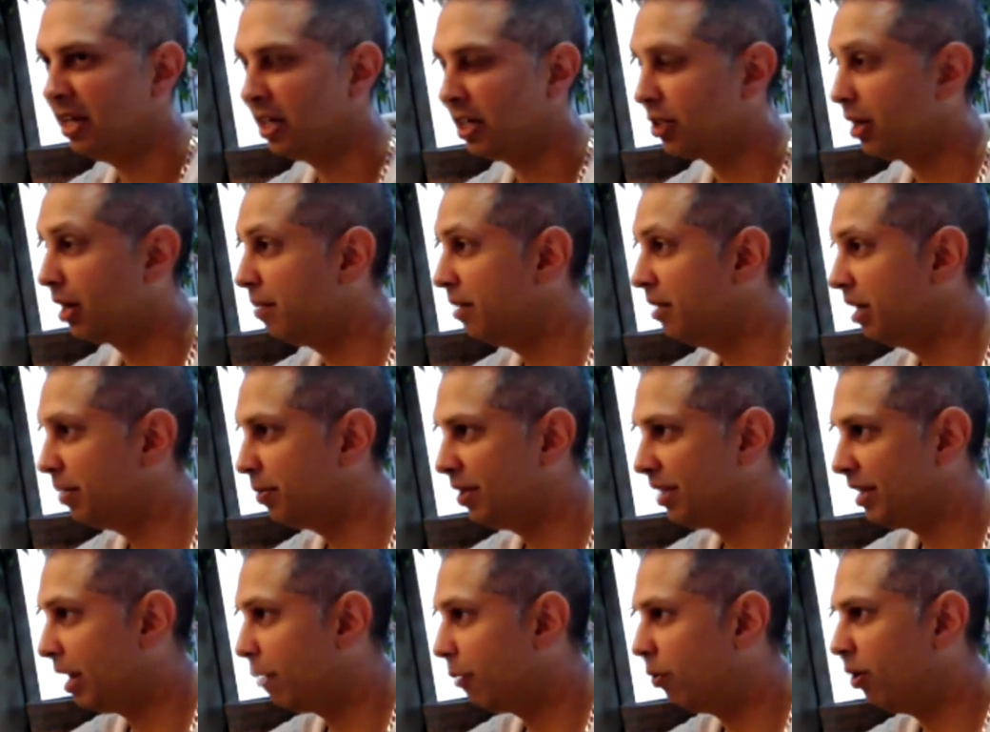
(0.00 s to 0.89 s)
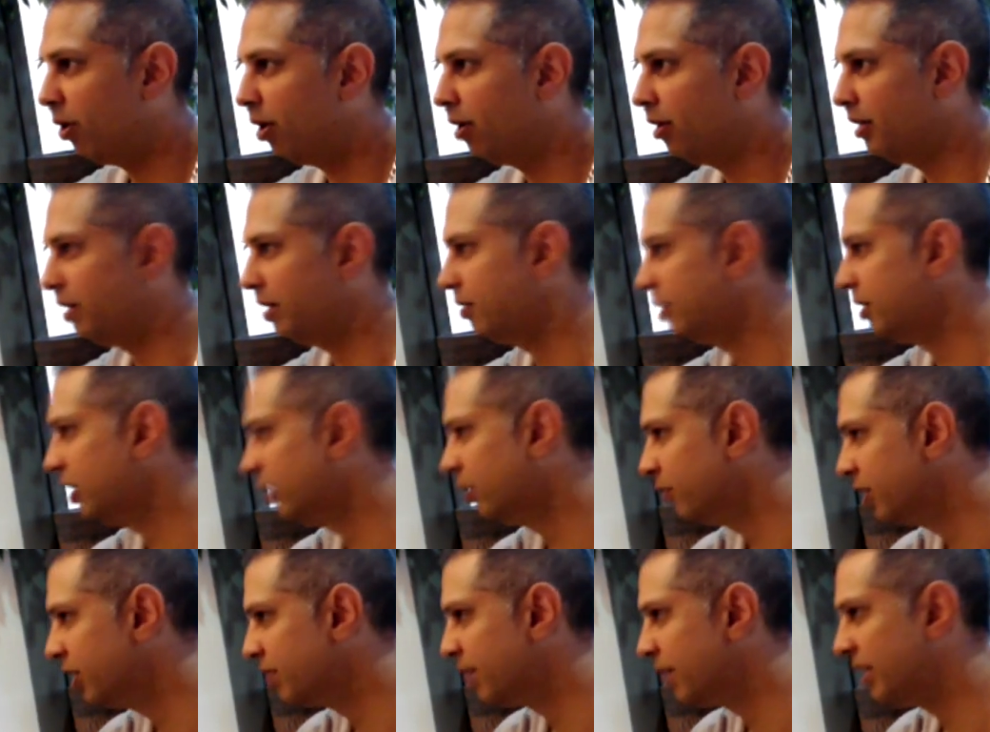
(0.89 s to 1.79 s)
and try and manipulate that world and
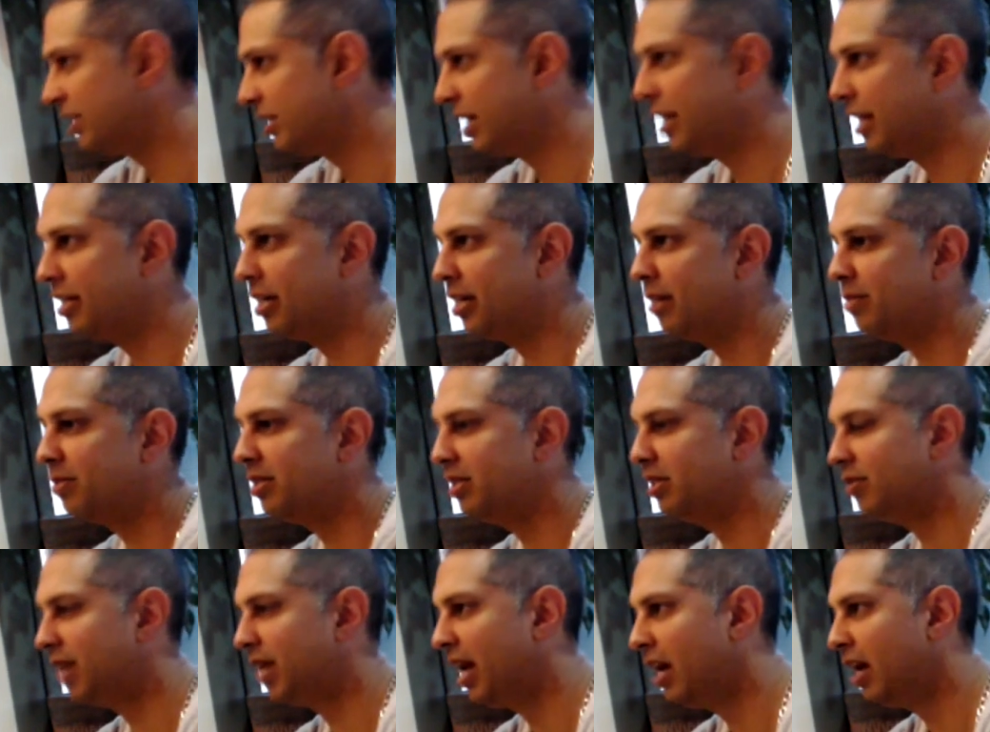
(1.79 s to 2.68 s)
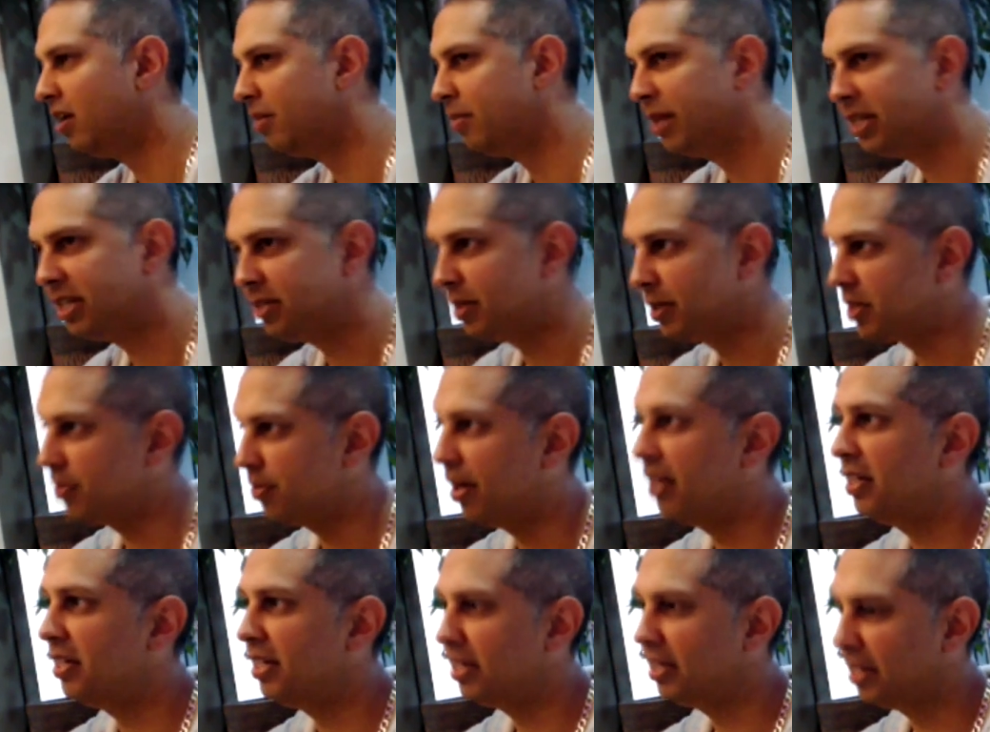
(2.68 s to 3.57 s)
win as many Stanley Cups as you can or make as much
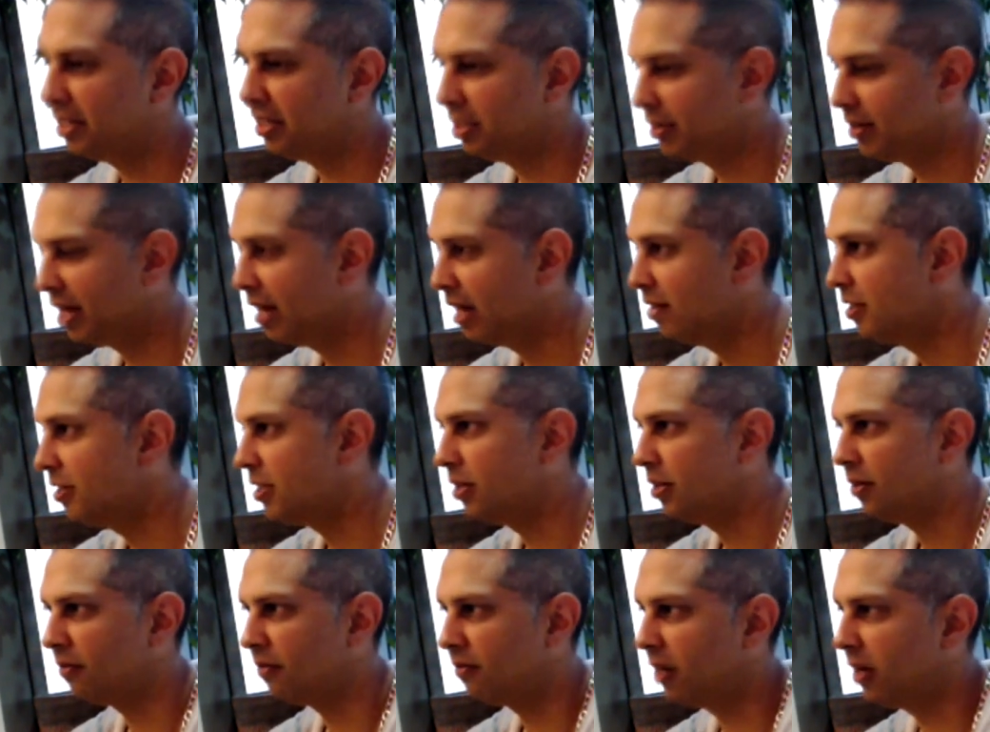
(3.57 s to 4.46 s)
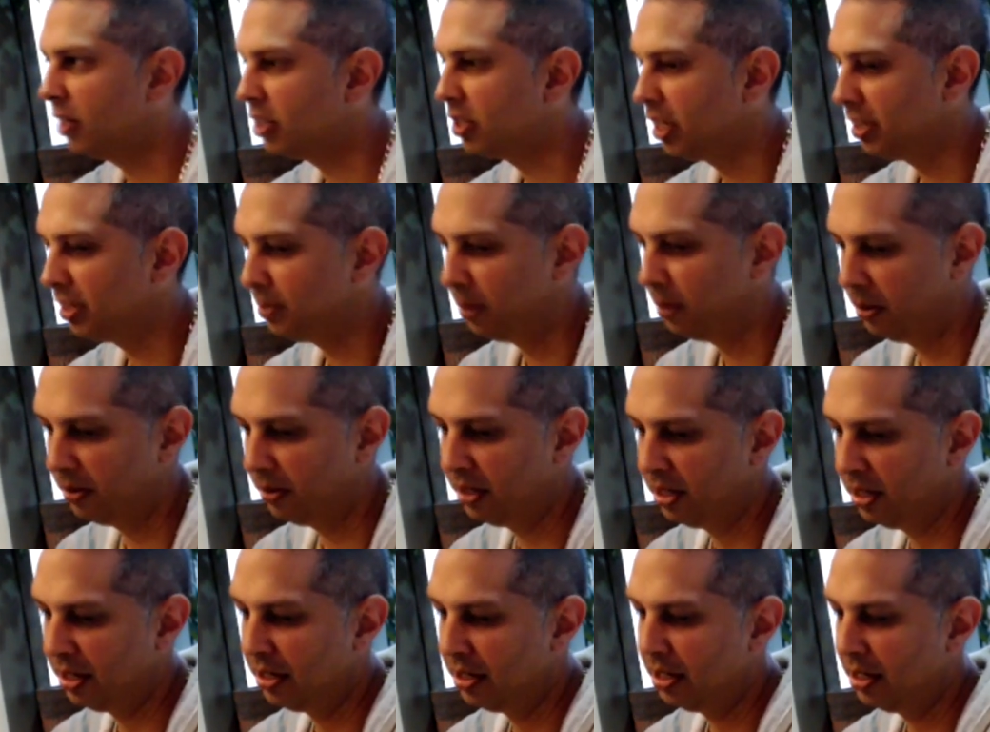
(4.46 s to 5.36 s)
money as you can this year in franchise mode.